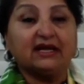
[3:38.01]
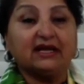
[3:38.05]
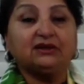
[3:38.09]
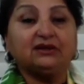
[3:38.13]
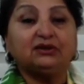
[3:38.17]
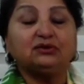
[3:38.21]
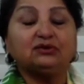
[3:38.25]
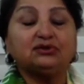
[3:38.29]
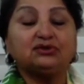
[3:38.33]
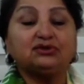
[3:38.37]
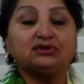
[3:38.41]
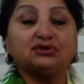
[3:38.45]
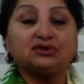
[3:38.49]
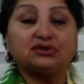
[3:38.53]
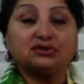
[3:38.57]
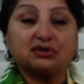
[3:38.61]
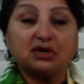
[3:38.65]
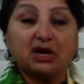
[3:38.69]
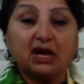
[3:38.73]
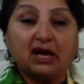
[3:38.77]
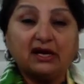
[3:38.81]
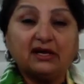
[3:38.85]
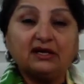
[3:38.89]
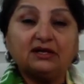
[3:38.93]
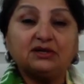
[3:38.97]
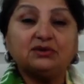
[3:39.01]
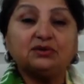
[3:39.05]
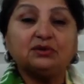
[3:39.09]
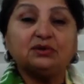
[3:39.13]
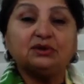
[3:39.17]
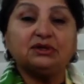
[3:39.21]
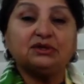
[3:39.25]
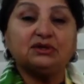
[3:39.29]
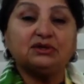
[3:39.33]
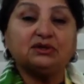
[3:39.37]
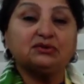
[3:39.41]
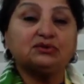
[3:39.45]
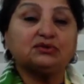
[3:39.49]
and you should try to
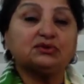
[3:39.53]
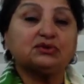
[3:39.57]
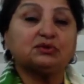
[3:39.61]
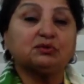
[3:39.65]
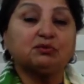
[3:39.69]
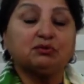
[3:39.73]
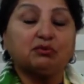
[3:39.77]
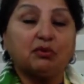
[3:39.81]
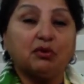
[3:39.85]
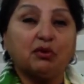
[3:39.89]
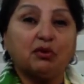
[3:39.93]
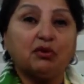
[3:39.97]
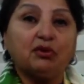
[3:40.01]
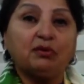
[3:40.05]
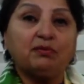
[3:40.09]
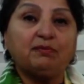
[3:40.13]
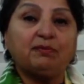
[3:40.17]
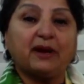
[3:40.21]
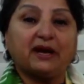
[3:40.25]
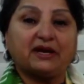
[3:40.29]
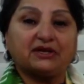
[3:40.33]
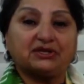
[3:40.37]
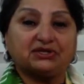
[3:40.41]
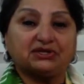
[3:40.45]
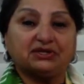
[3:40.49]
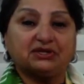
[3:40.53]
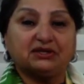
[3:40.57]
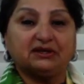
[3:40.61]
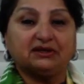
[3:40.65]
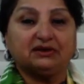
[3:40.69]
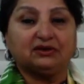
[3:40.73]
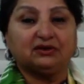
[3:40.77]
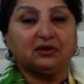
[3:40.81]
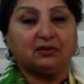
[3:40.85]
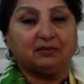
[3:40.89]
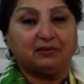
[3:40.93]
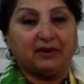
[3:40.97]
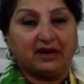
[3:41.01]
induce more passion
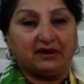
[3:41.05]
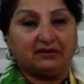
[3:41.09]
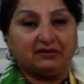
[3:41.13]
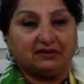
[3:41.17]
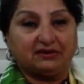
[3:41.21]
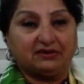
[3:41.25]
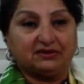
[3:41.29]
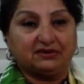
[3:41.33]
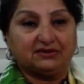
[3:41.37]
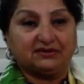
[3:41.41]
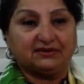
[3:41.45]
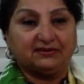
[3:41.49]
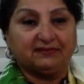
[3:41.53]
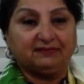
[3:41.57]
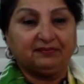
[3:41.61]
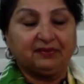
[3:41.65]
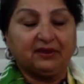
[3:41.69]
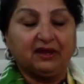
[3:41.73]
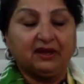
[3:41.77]
in your marriage.